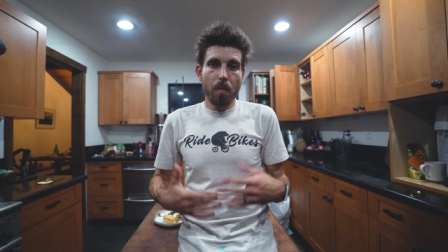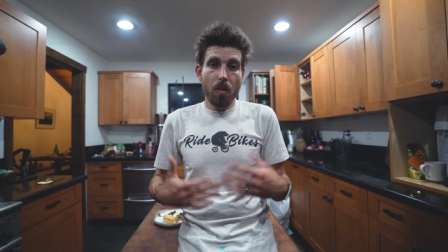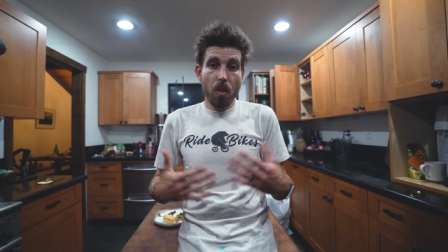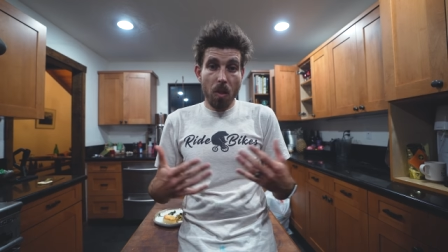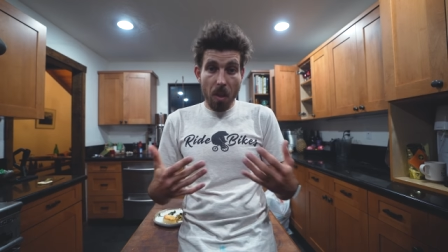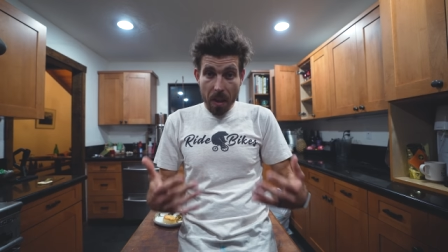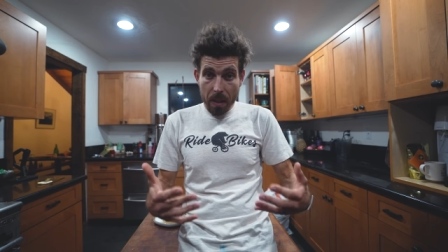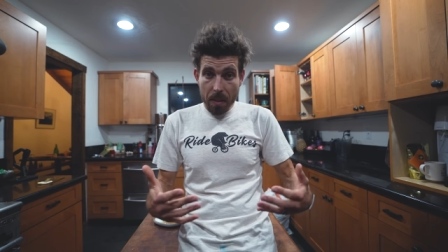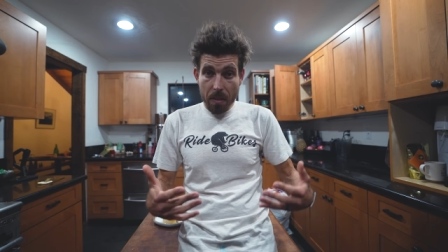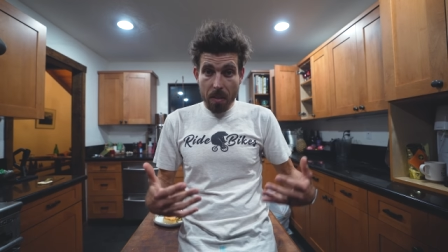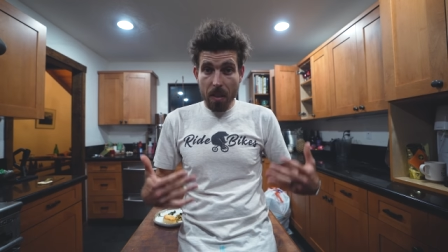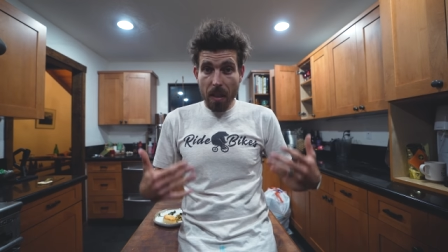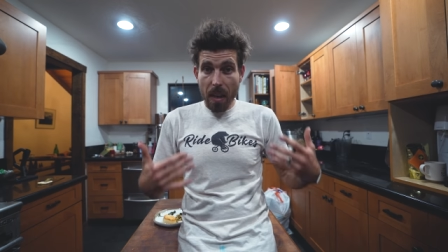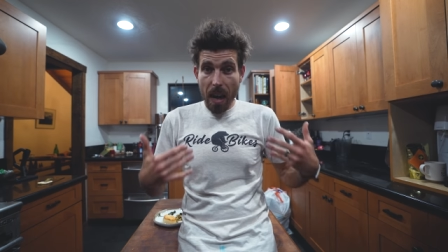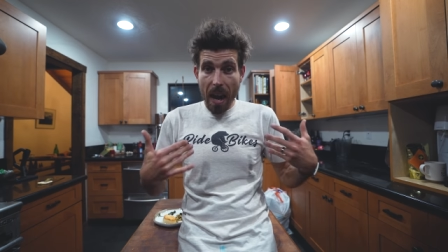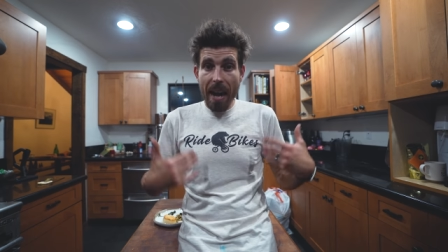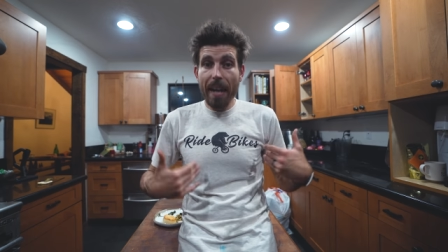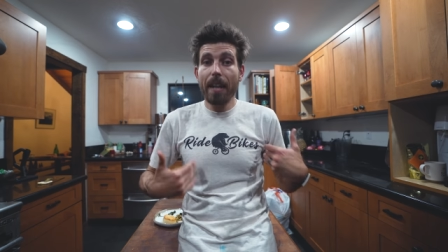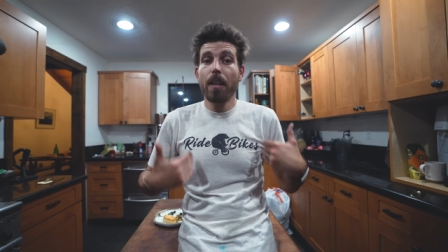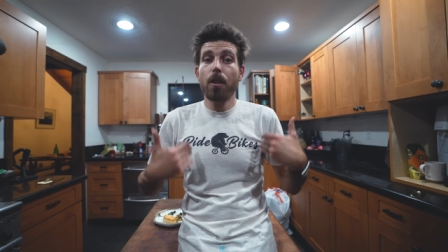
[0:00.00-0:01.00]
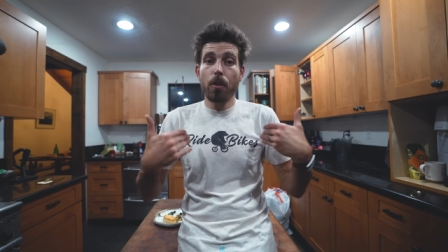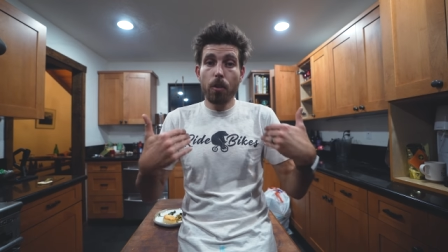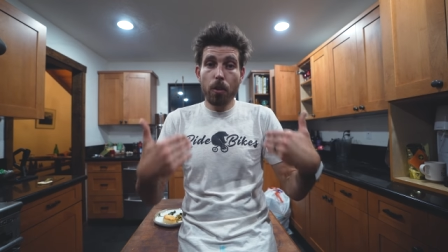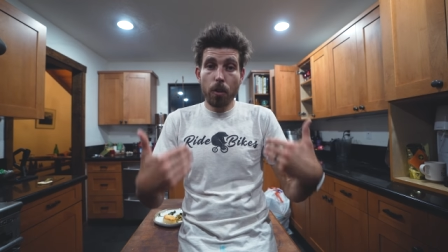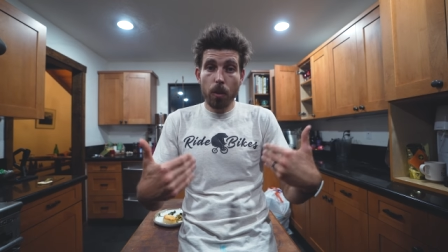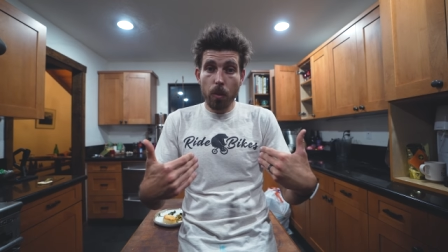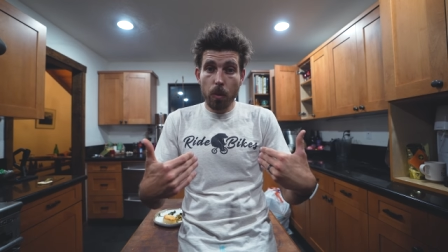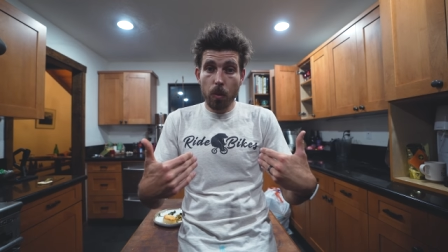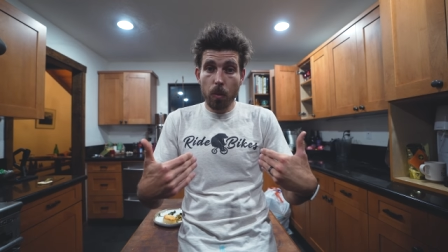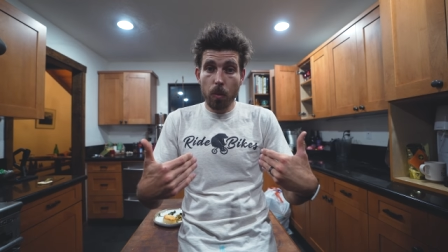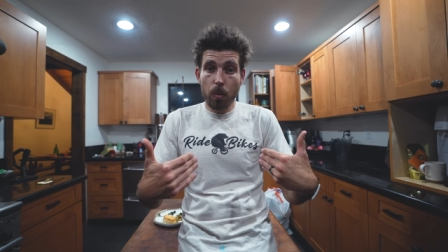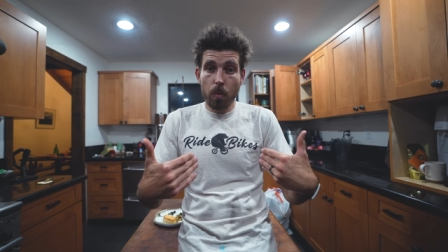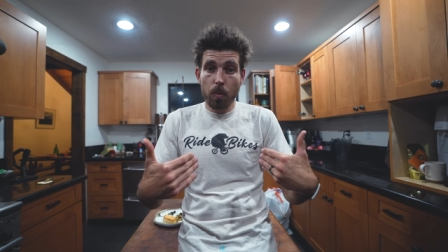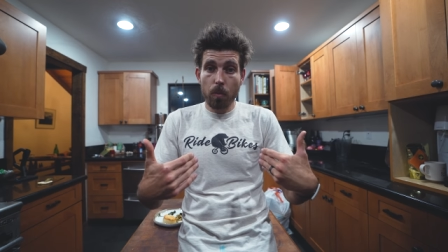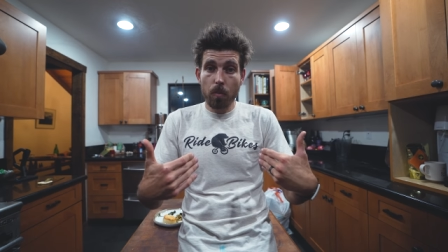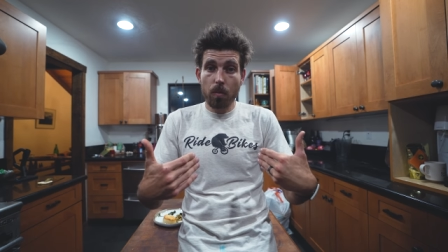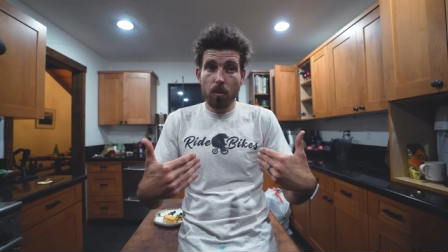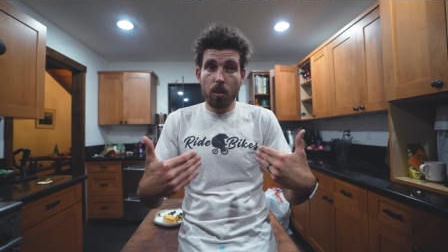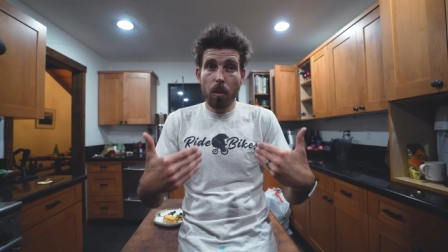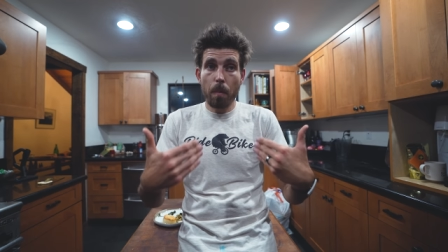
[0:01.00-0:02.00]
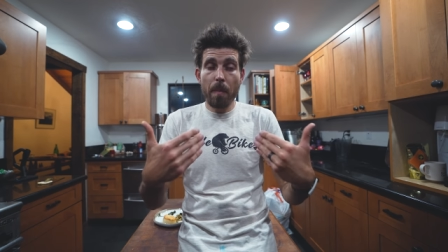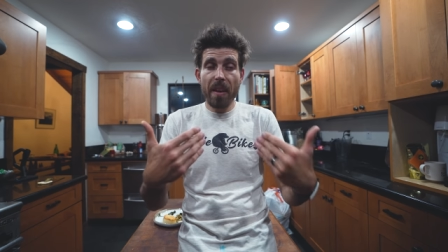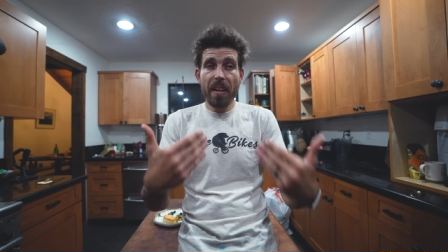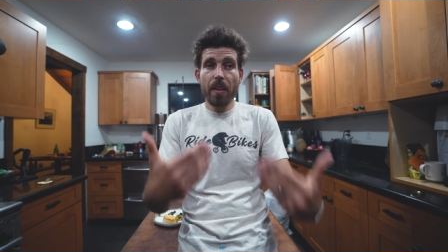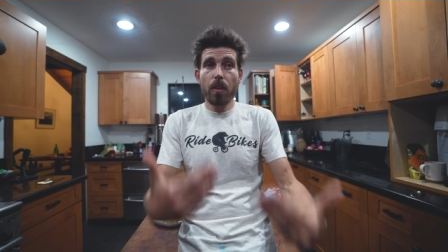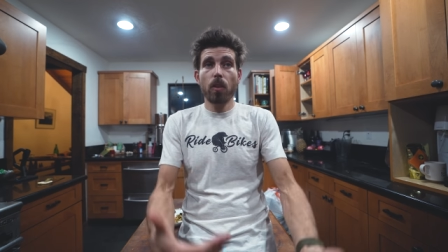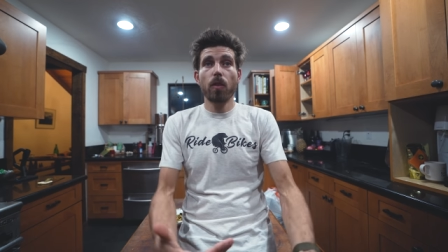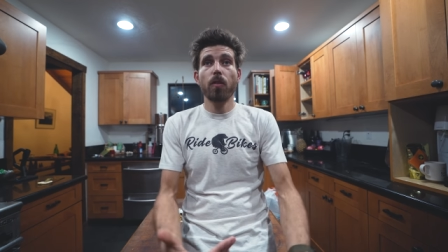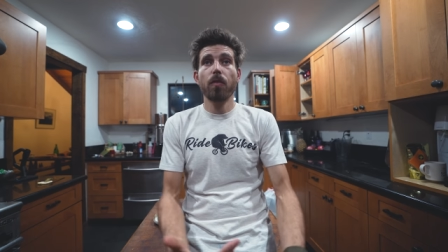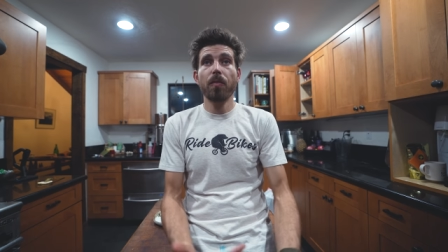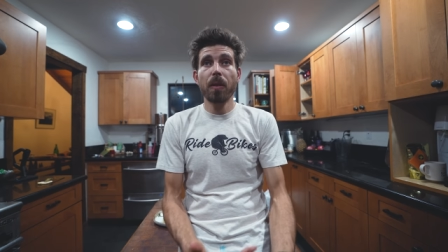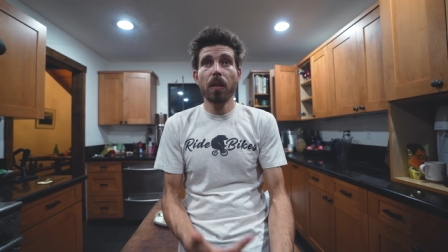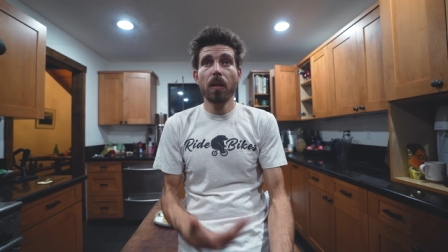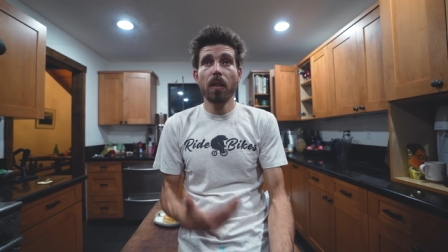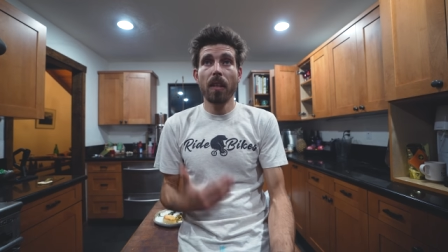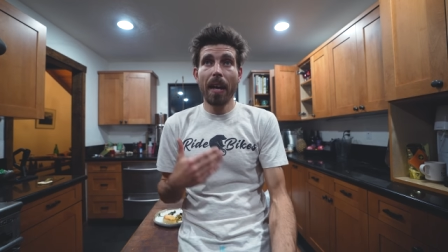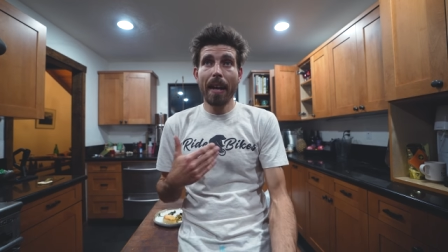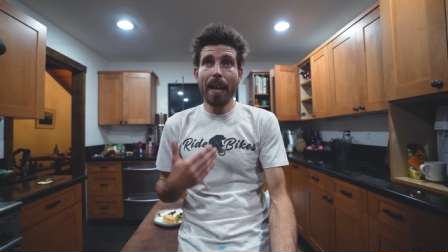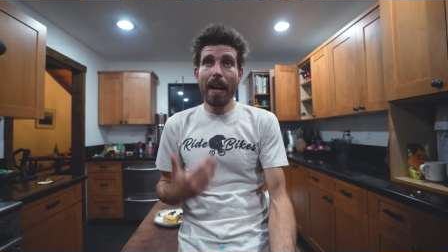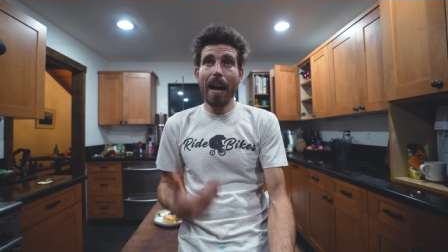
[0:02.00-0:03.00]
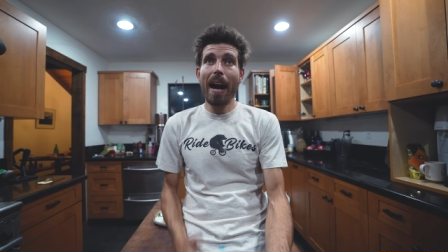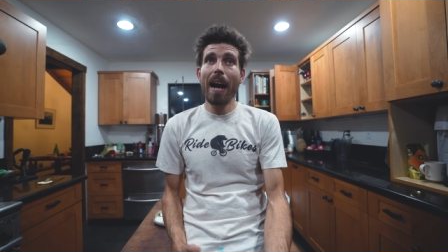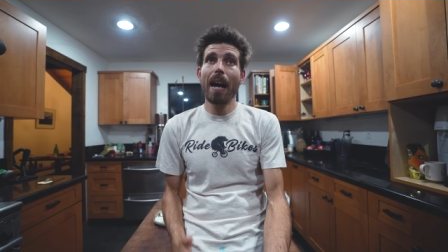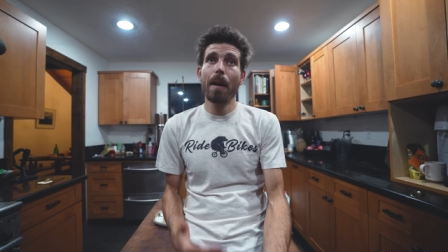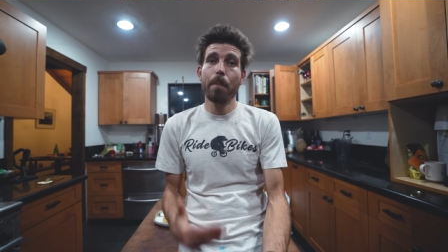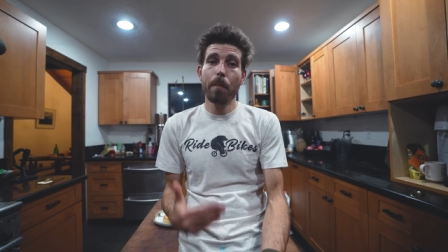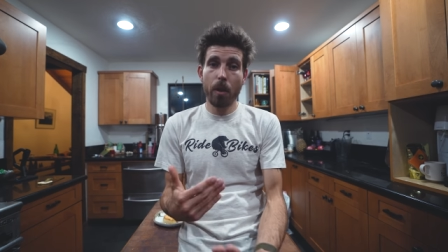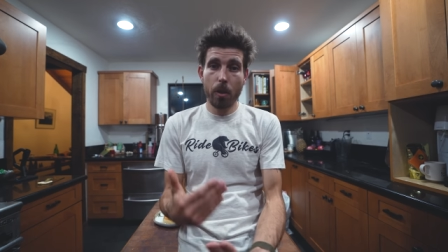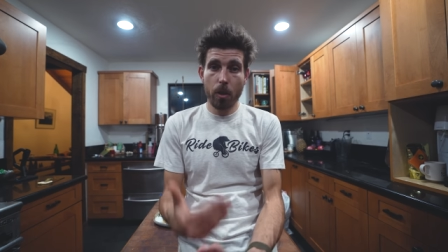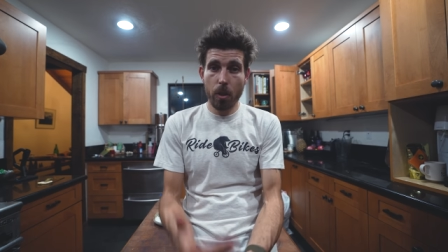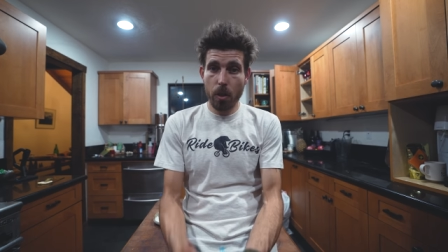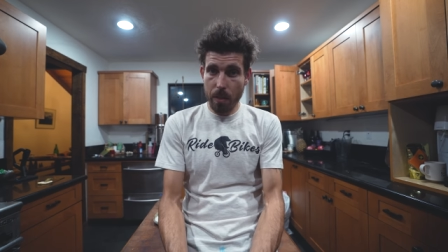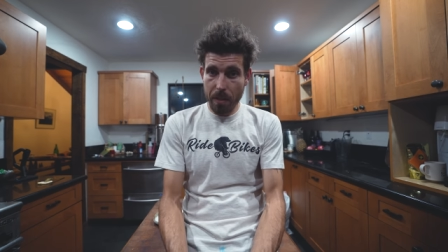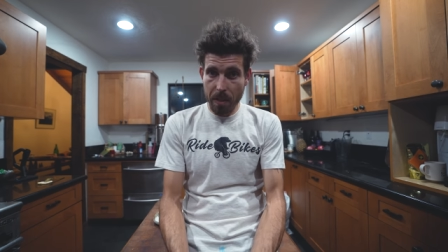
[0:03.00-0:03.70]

things that I can do to make her feel like I'm on her